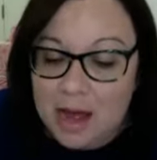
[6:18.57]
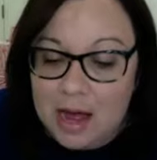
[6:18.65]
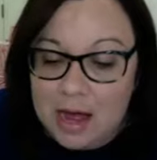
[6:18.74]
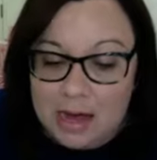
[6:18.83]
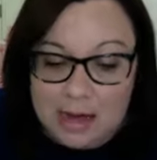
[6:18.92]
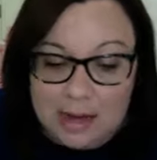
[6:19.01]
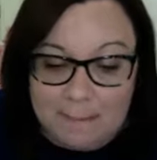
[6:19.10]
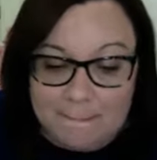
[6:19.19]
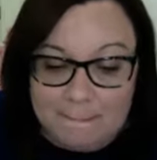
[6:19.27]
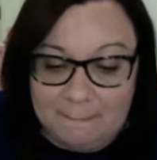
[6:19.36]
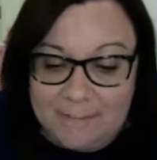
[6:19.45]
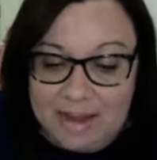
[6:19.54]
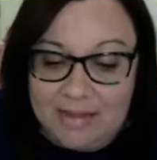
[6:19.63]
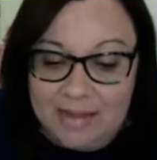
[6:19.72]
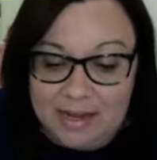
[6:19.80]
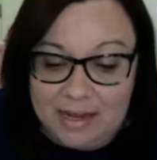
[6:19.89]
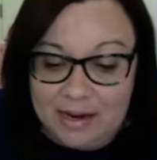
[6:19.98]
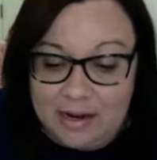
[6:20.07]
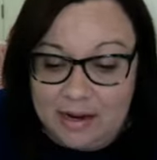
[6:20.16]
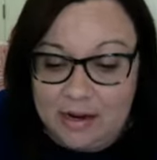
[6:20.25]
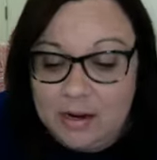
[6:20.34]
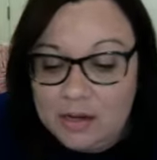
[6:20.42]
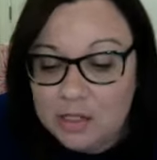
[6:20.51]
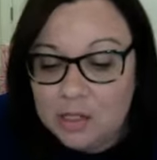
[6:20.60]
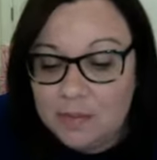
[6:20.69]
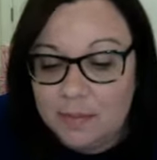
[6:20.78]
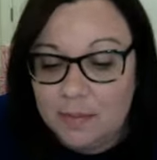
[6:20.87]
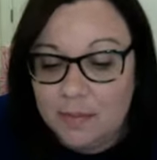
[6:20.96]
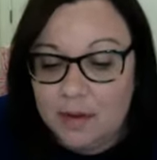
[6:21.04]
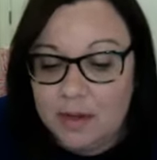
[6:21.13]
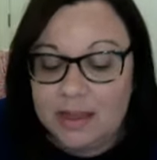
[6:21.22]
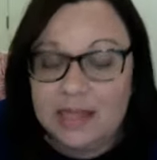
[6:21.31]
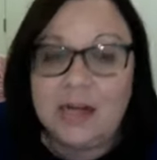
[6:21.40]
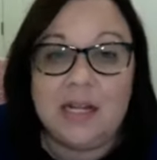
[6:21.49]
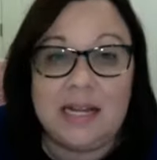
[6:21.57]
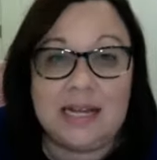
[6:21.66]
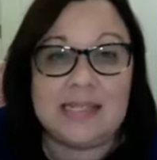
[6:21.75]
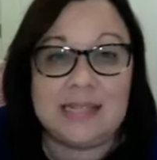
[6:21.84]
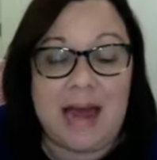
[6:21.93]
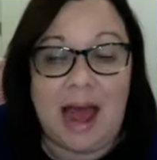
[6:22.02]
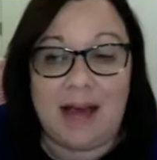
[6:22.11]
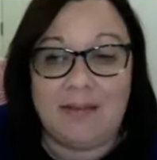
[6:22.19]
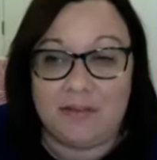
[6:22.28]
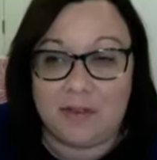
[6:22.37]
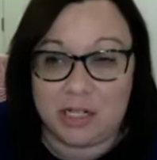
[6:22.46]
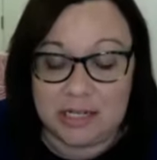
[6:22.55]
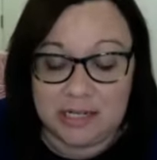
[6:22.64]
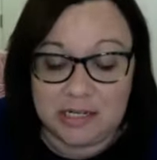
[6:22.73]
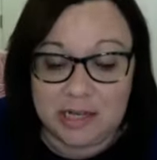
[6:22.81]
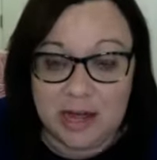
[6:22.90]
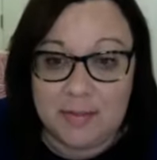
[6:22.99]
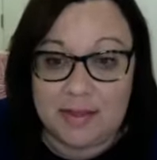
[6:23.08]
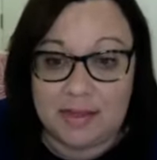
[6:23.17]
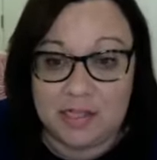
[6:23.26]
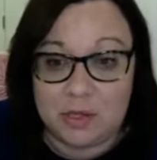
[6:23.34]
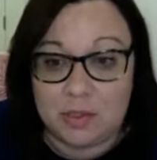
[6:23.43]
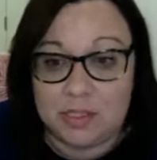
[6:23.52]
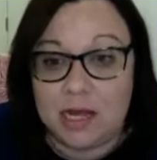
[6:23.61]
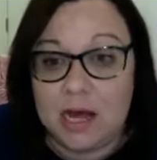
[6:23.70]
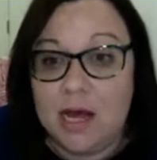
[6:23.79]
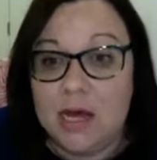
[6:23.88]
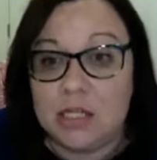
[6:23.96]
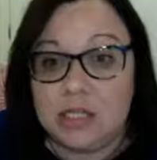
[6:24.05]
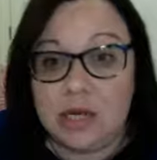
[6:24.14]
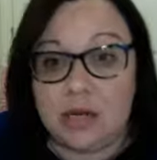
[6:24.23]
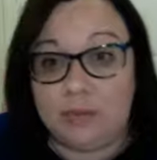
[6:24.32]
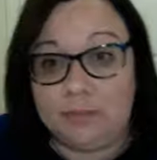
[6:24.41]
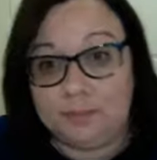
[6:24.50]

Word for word: Um, and then a little less than half of our scents come in the soaks. So